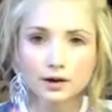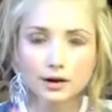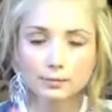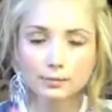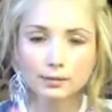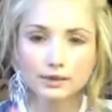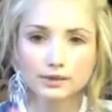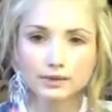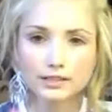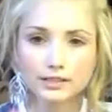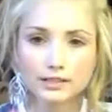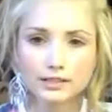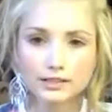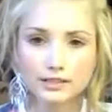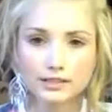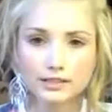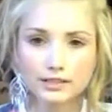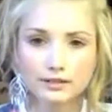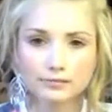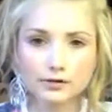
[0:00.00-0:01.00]
Because it's
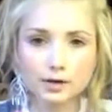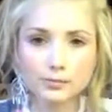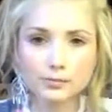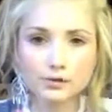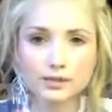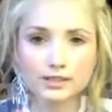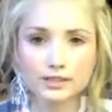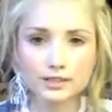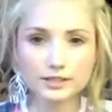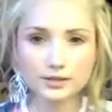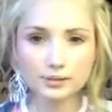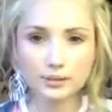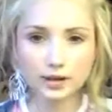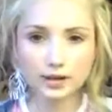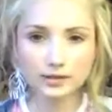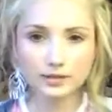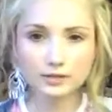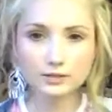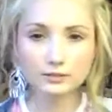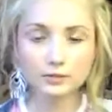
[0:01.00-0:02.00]
Cystic Fibrosis
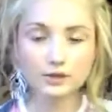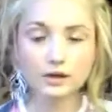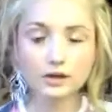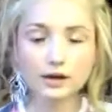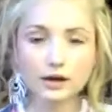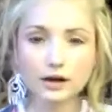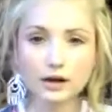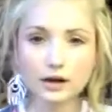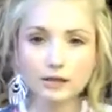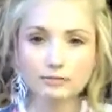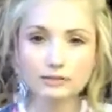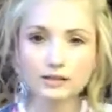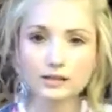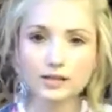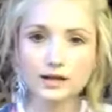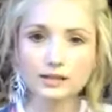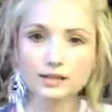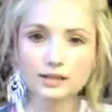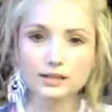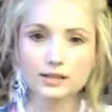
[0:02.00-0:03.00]
Awareness Week, I've
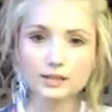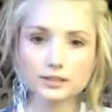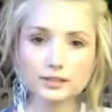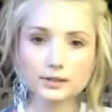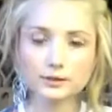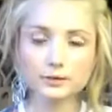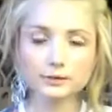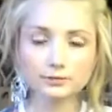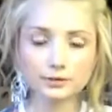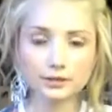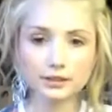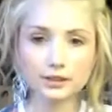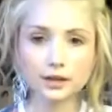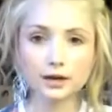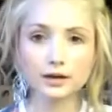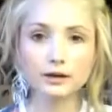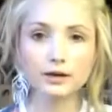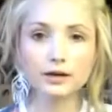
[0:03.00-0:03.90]
decided to do a video